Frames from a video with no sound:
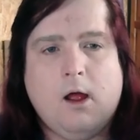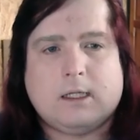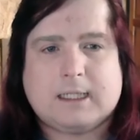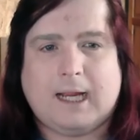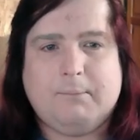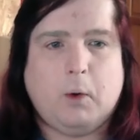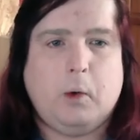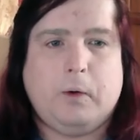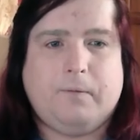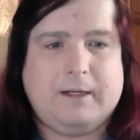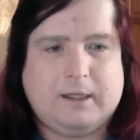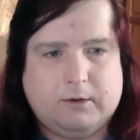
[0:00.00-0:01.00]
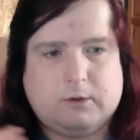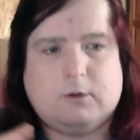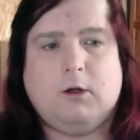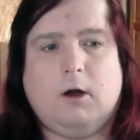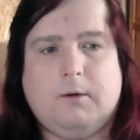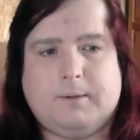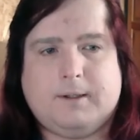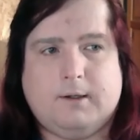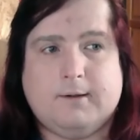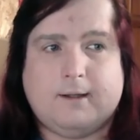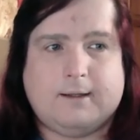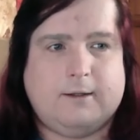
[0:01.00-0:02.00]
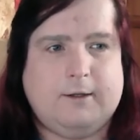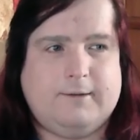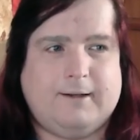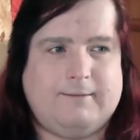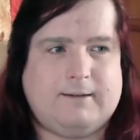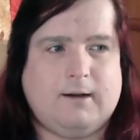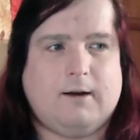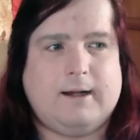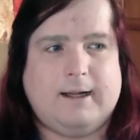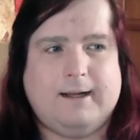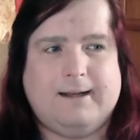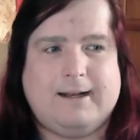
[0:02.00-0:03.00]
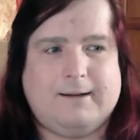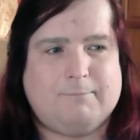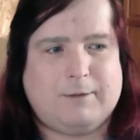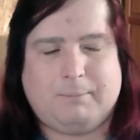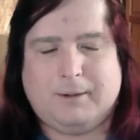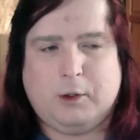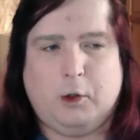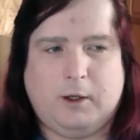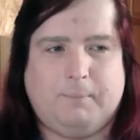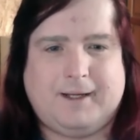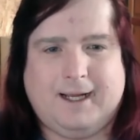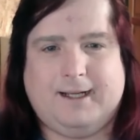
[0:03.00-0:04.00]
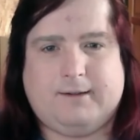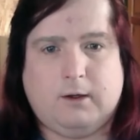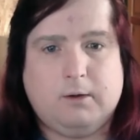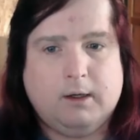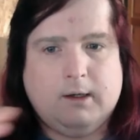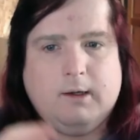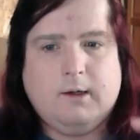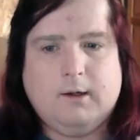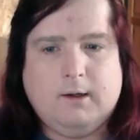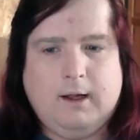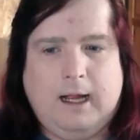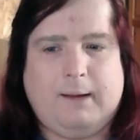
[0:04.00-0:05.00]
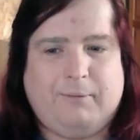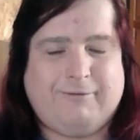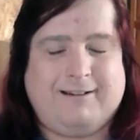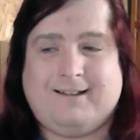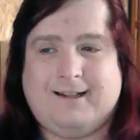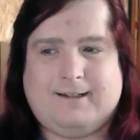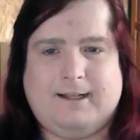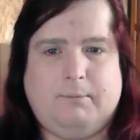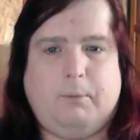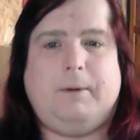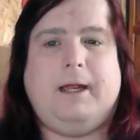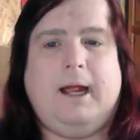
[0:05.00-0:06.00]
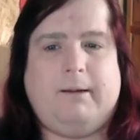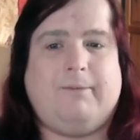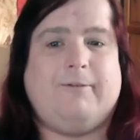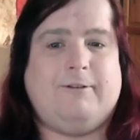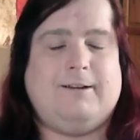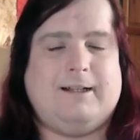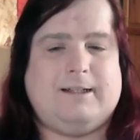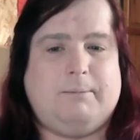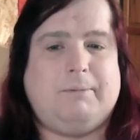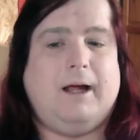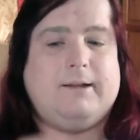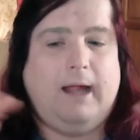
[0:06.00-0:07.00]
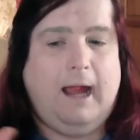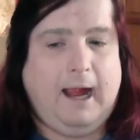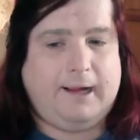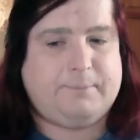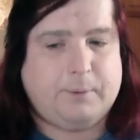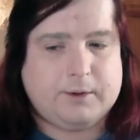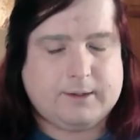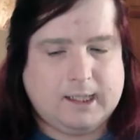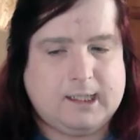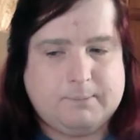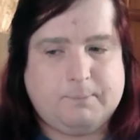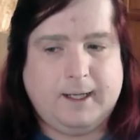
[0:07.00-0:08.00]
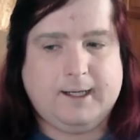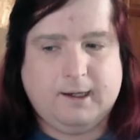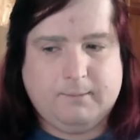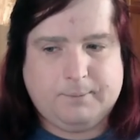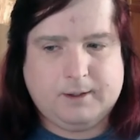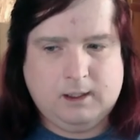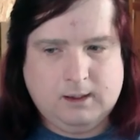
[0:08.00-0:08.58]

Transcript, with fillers: Game Haul video stopped because there's a new series starting and it would be too complicated so Xbox 360 will be Xbox 360 plus Xbox game pickups.